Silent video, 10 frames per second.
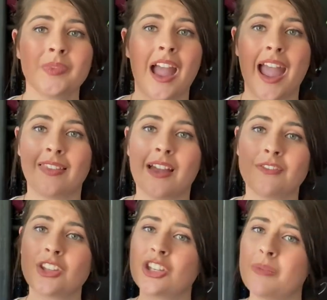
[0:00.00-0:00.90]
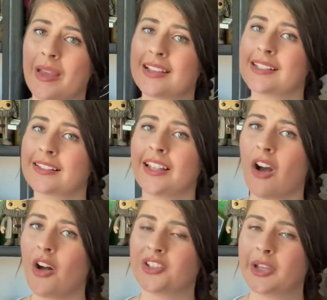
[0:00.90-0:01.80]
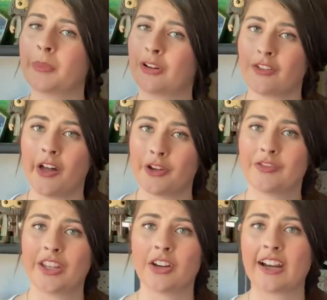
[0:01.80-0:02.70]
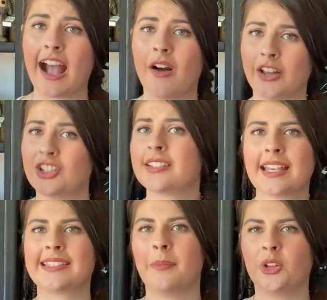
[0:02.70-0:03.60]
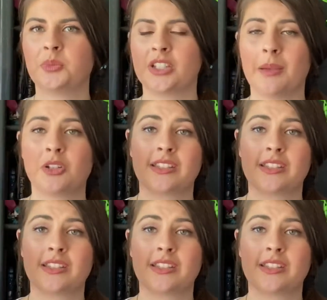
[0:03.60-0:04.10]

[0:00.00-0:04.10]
I love that she basically calls him her father figure now, and she says that multiple times.